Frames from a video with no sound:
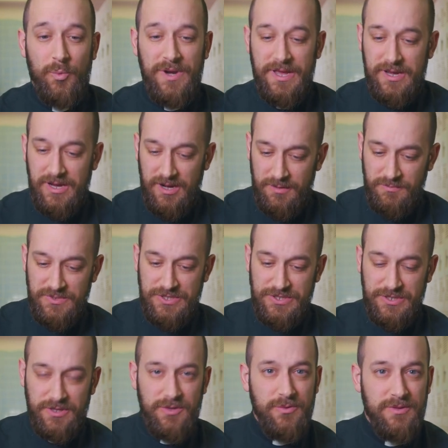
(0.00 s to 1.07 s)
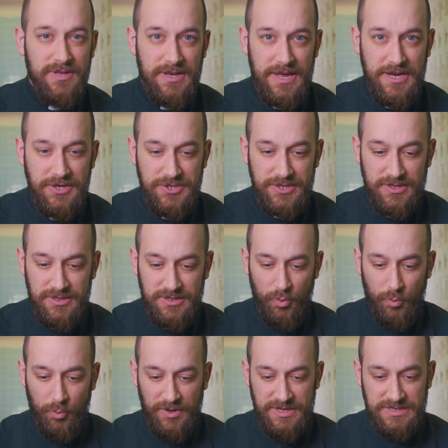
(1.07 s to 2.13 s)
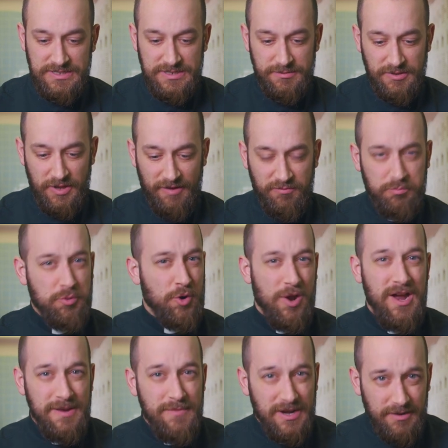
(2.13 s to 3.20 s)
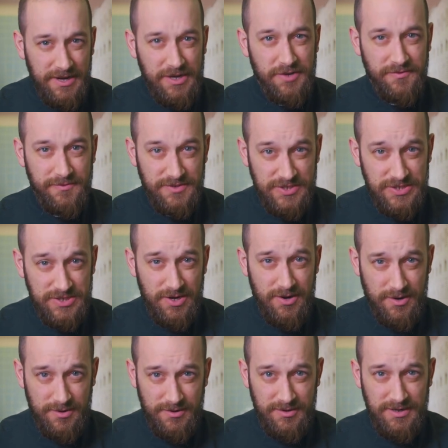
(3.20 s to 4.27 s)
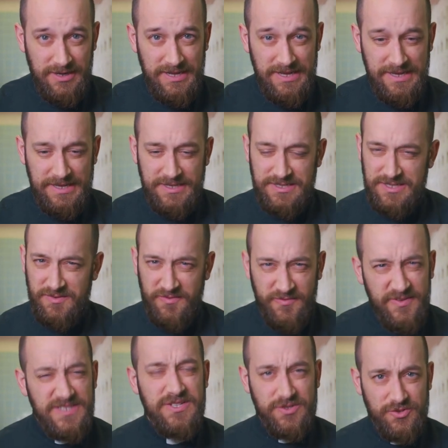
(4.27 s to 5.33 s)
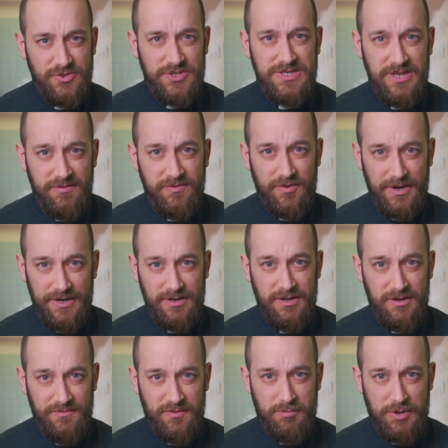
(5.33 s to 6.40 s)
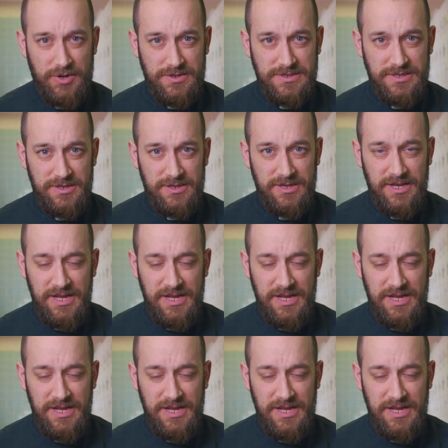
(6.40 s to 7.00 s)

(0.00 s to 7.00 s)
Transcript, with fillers: When it comes to euthanasia, what is of primary concern is the physical suffering of the person.